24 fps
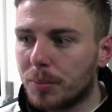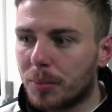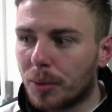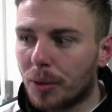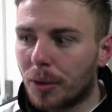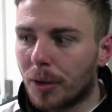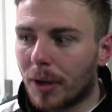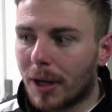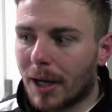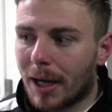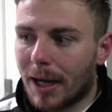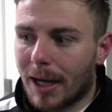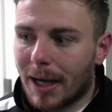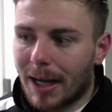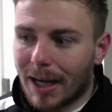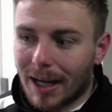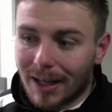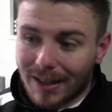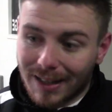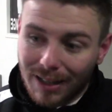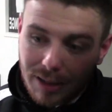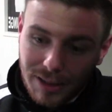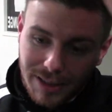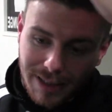But
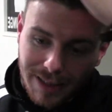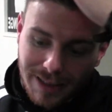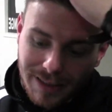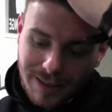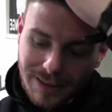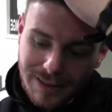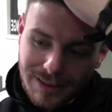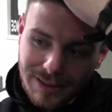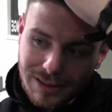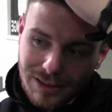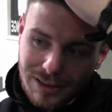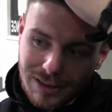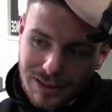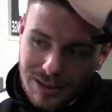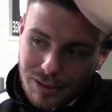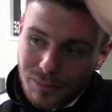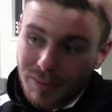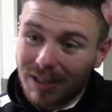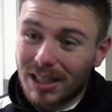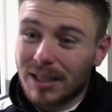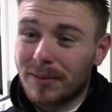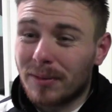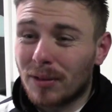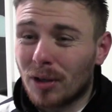I think, yeah,
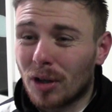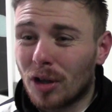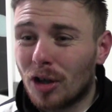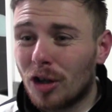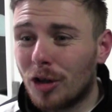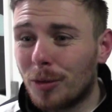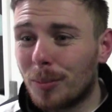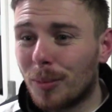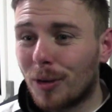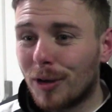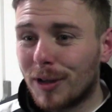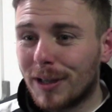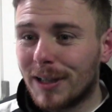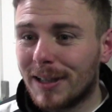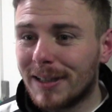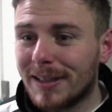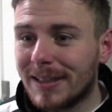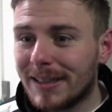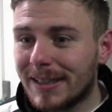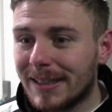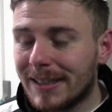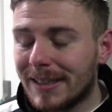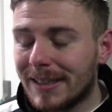we live and learn by it.